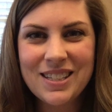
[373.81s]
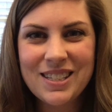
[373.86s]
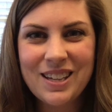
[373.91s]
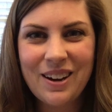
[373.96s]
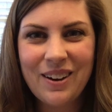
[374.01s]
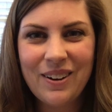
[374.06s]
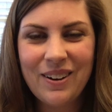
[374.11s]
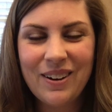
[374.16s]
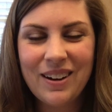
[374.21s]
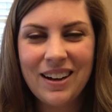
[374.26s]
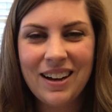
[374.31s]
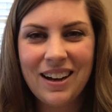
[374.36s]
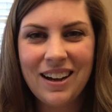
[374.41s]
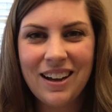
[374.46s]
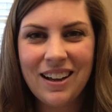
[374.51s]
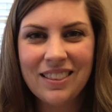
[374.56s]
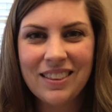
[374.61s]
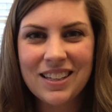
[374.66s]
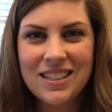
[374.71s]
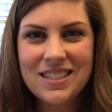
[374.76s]
So
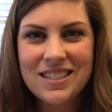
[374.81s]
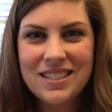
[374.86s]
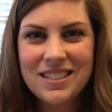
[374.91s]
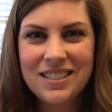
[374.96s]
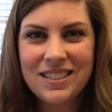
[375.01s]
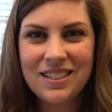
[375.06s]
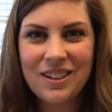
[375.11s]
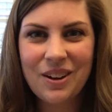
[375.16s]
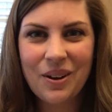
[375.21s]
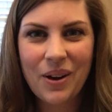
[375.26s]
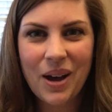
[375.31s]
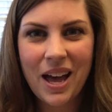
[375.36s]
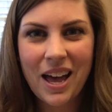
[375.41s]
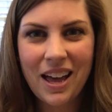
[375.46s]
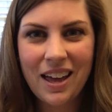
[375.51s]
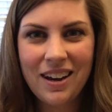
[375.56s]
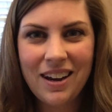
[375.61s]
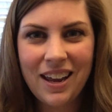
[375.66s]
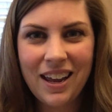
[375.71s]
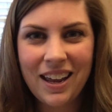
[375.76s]
let's go
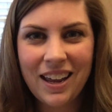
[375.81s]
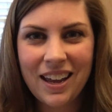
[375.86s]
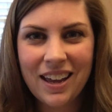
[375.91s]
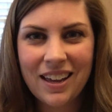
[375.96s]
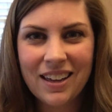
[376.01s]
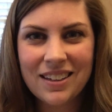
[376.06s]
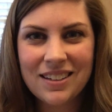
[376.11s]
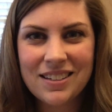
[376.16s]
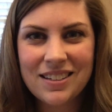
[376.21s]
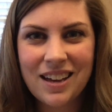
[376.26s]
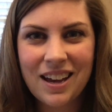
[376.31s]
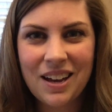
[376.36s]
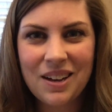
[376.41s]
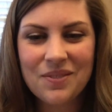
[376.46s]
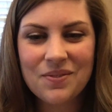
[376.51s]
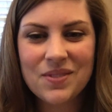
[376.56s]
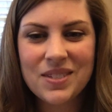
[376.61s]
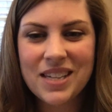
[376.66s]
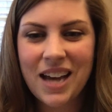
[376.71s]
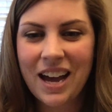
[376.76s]
ahead
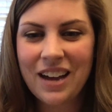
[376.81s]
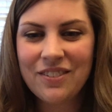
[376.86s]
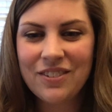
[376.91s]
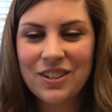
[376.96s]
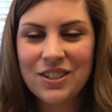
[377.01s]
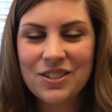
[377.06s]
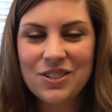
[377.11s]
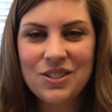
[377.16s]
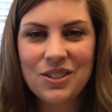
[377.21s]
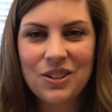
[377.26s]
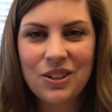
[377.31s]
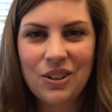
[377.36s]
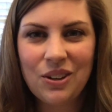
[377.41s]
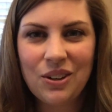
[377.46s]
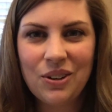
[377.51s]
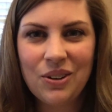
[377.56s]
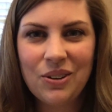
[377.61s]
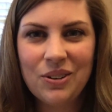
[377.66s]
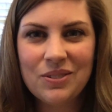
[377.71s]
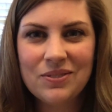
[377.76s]
and dive
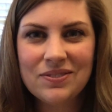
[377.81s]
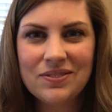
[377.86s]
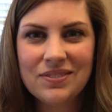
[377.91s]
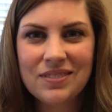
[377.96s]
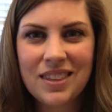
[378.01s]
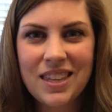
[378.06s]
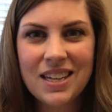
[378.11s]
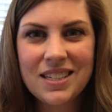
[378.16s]
into the